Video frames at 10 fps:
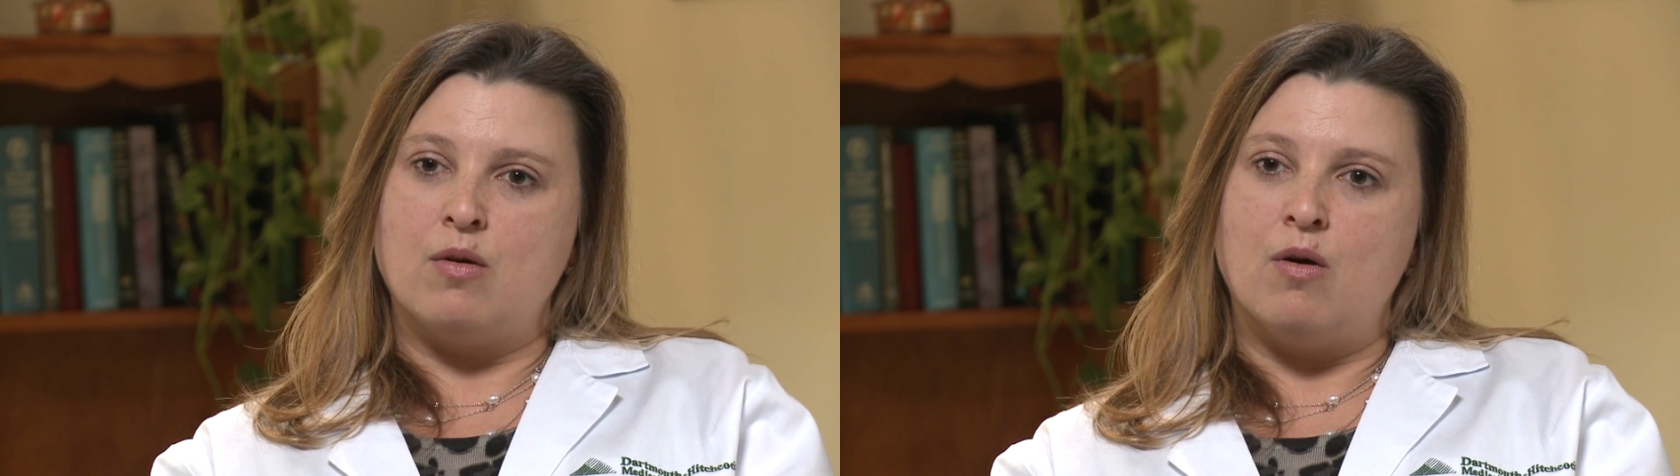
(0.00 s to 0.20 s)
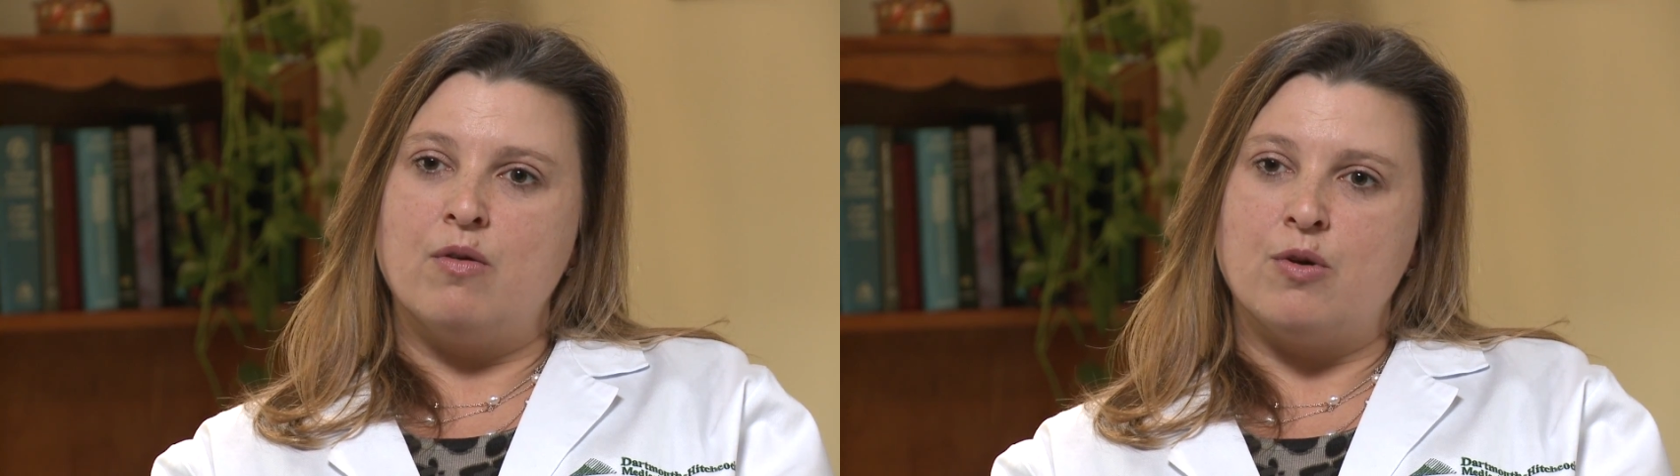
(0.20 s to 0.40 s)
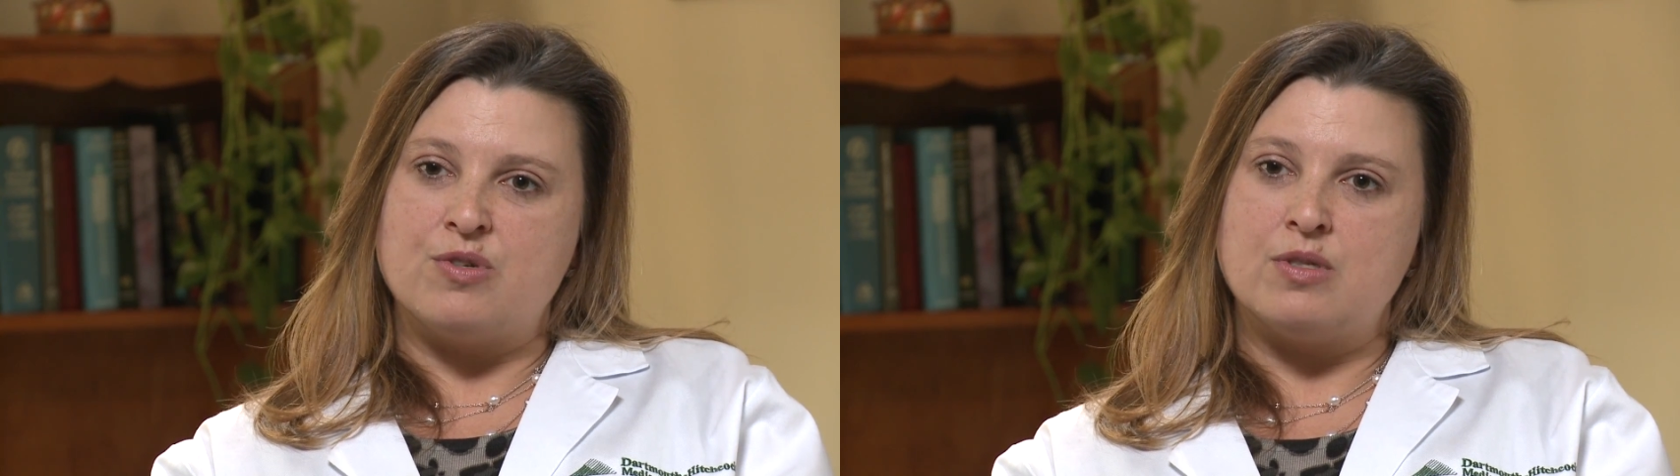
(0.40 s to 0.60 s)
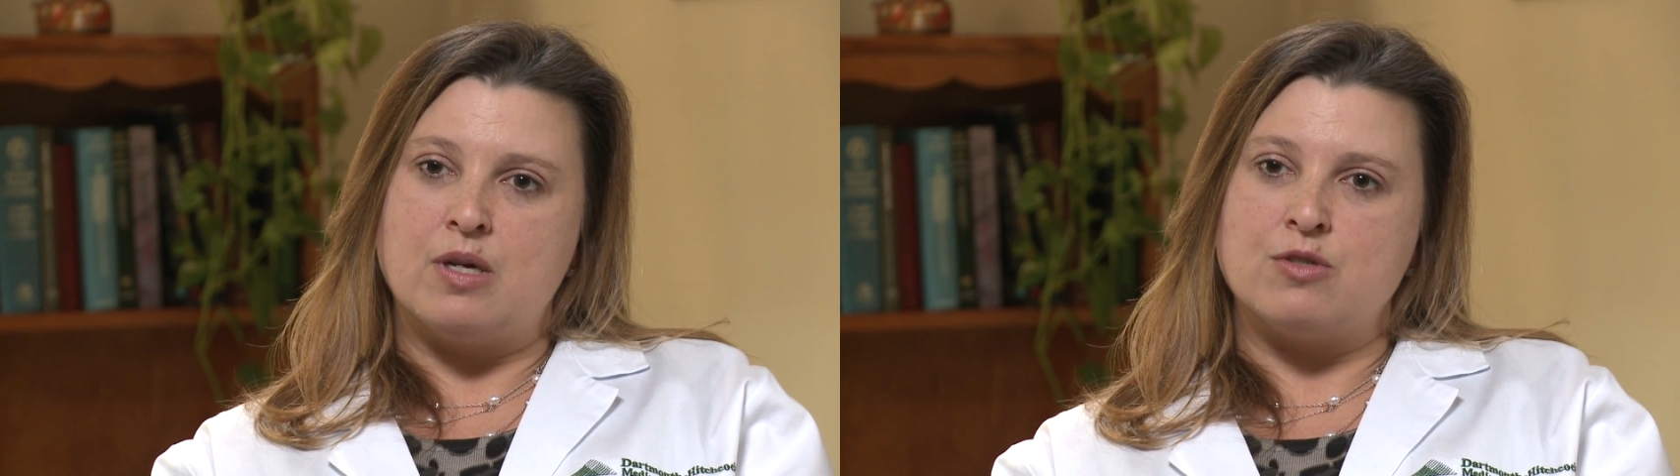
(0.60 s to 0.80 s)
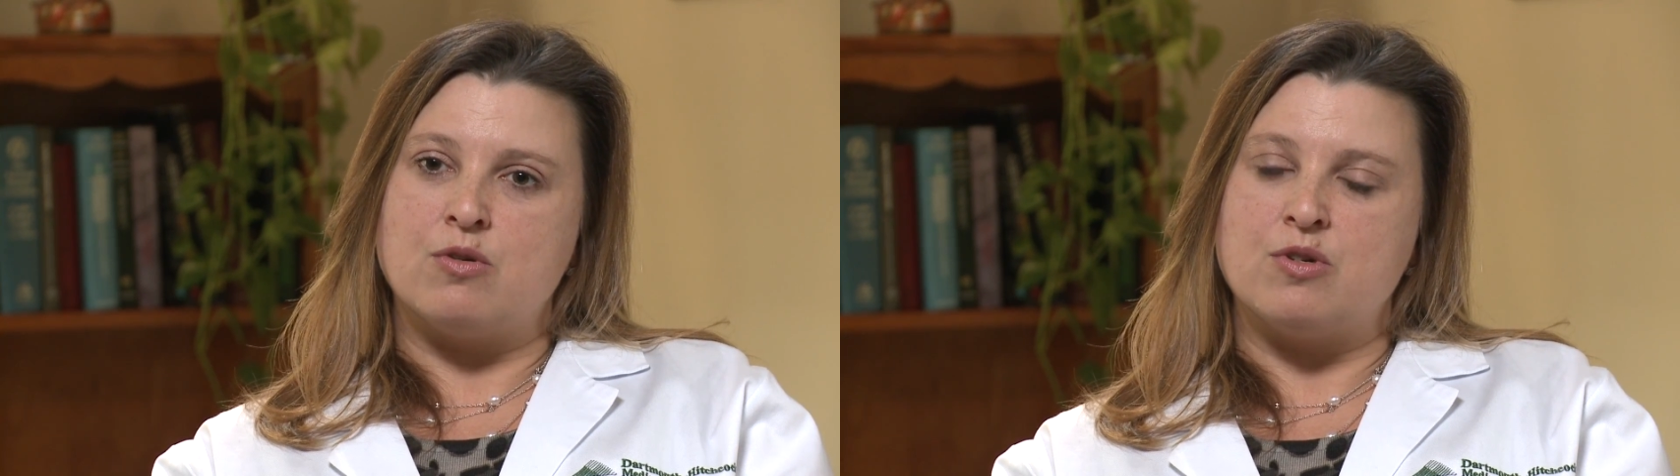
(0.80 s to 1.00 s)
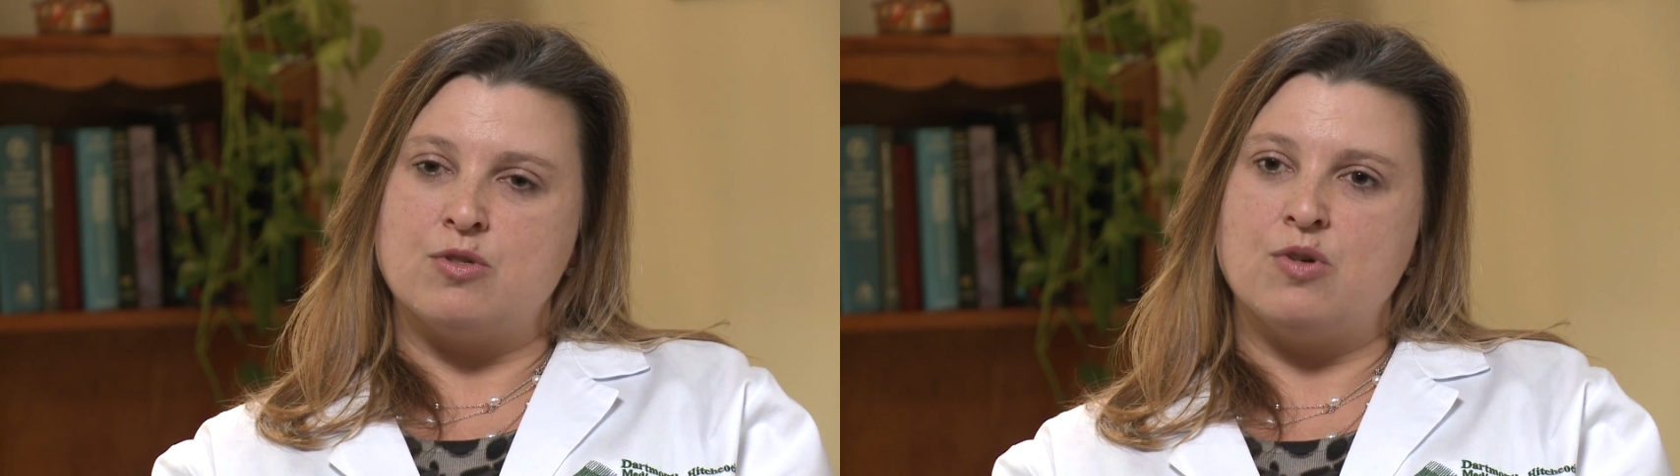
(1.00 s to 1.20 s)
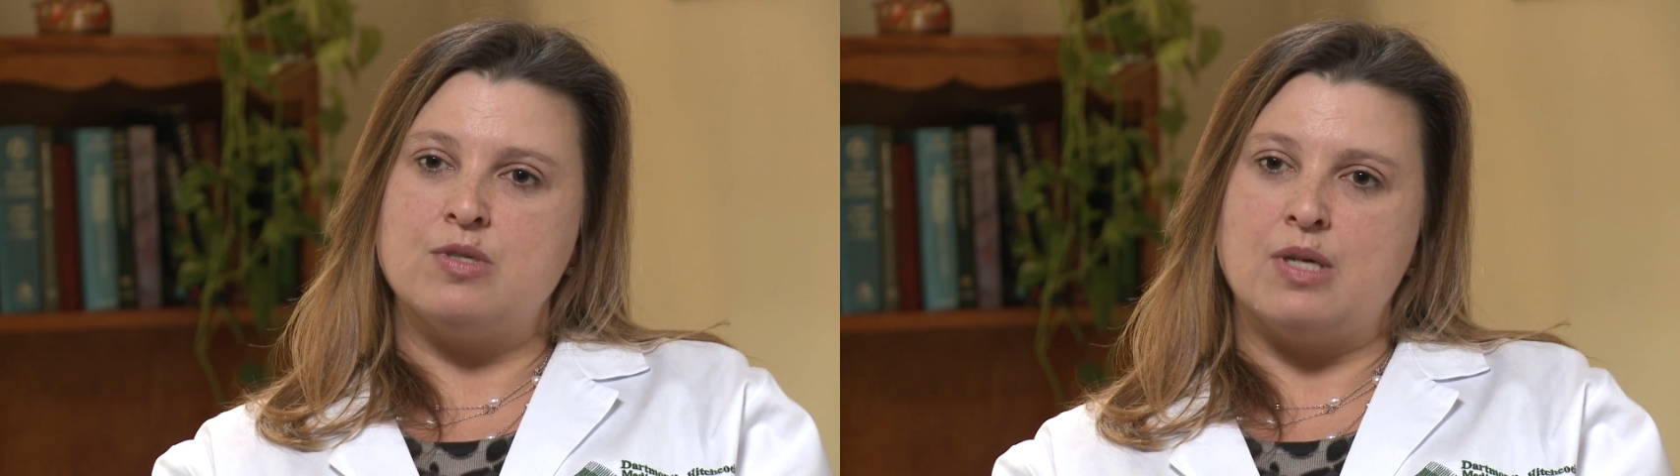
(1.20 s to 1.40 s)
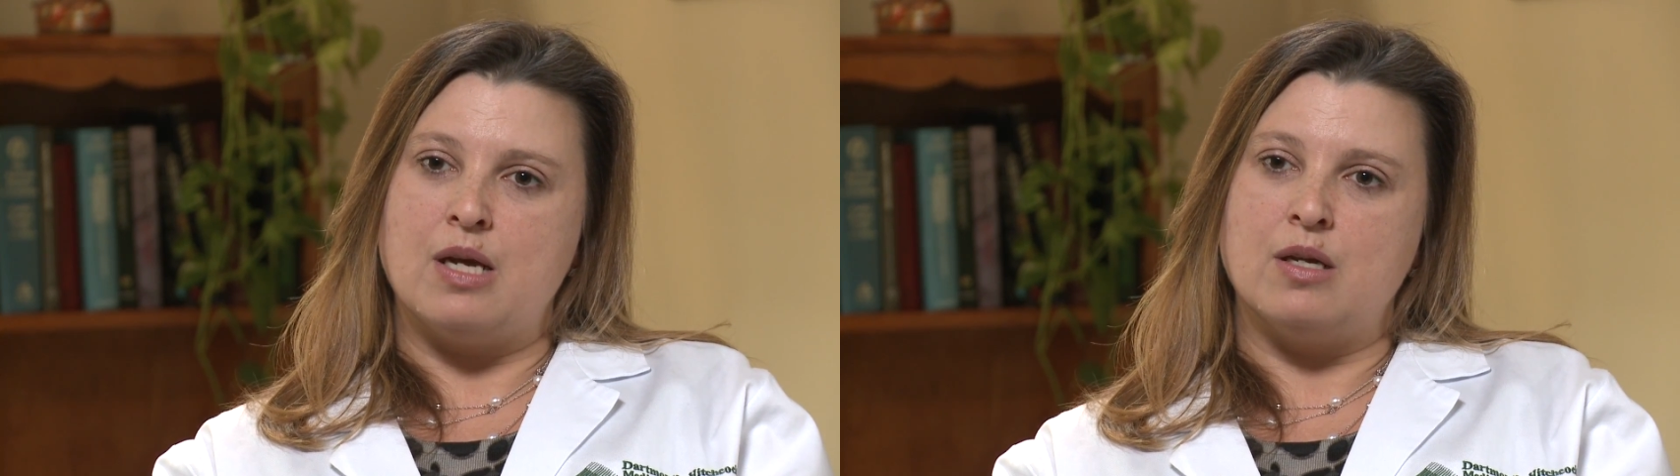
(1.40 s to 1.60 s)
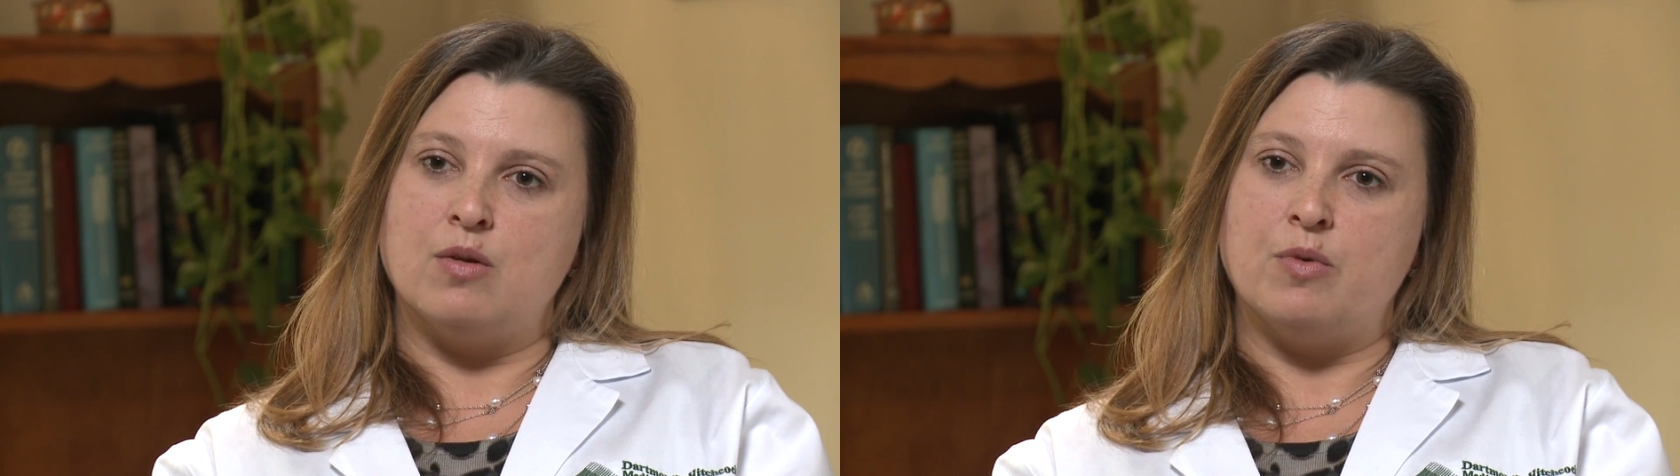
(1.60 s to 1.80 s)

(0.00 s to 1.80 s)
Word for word: All those things are associated